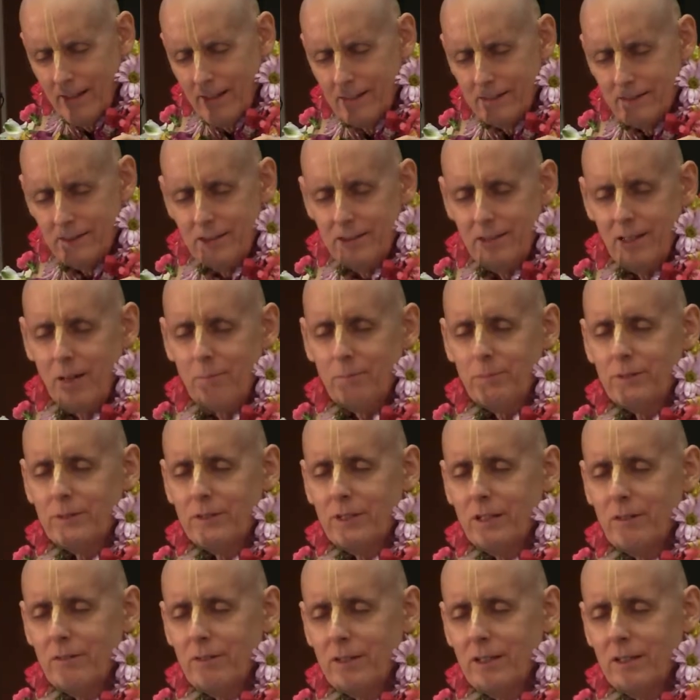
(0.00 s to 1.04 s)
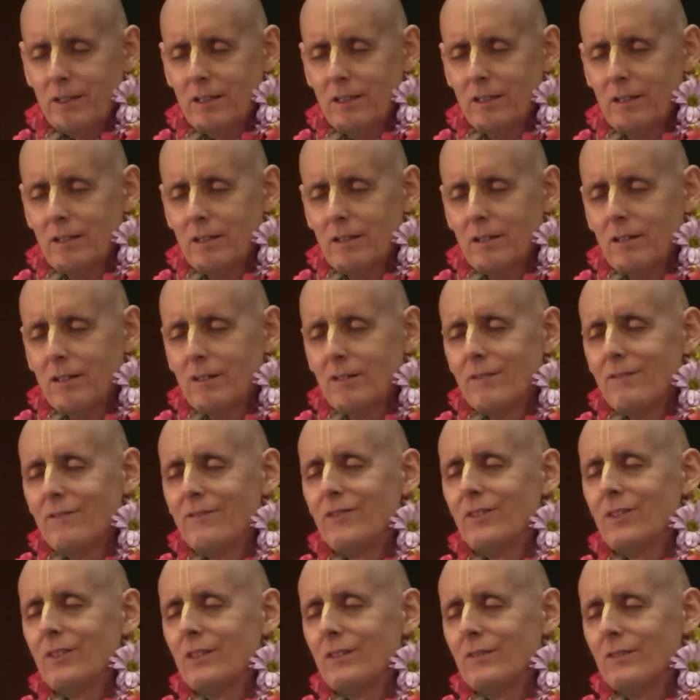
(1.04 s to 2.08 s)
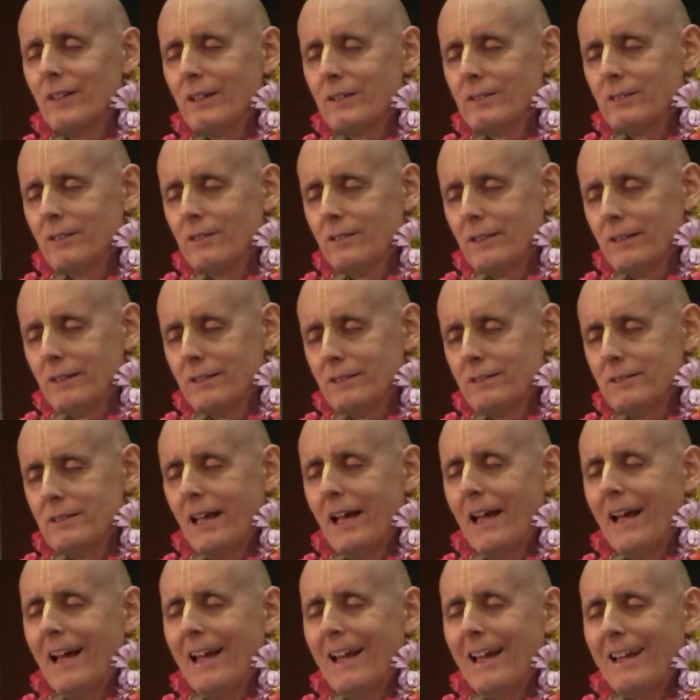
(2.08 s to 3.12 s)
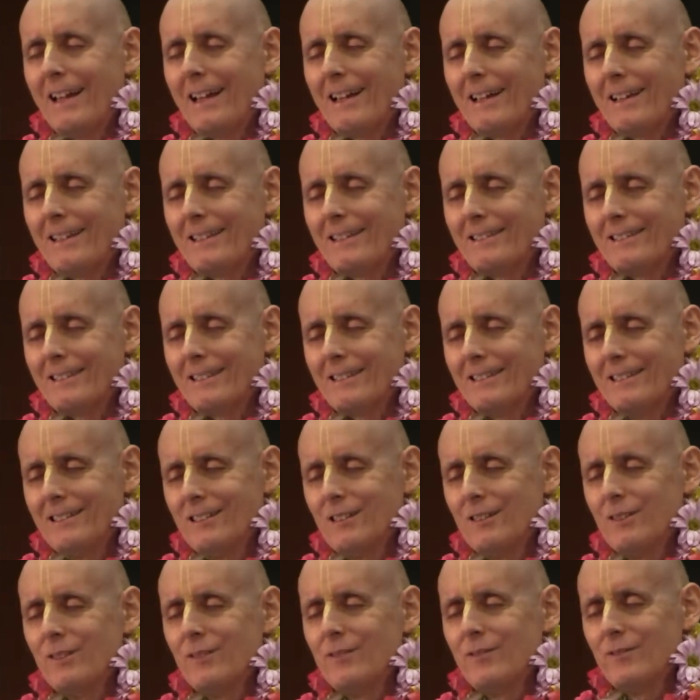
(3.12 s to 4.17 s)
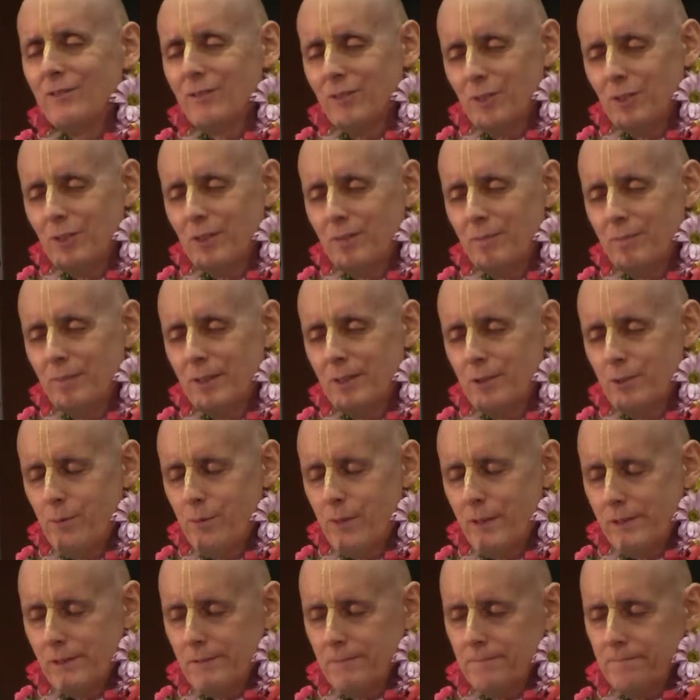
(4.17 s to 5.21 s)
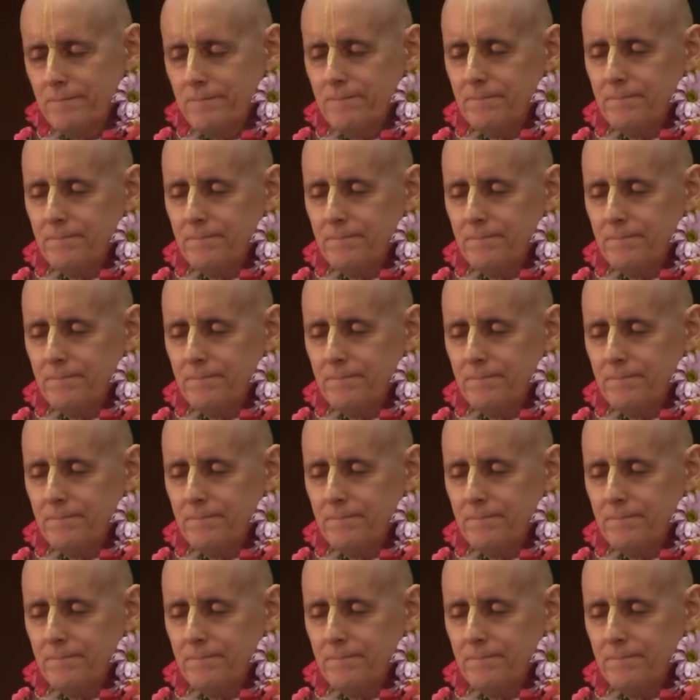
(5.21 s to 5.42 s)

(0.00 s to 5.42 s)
is temporary, full of ignorance, and full of misery.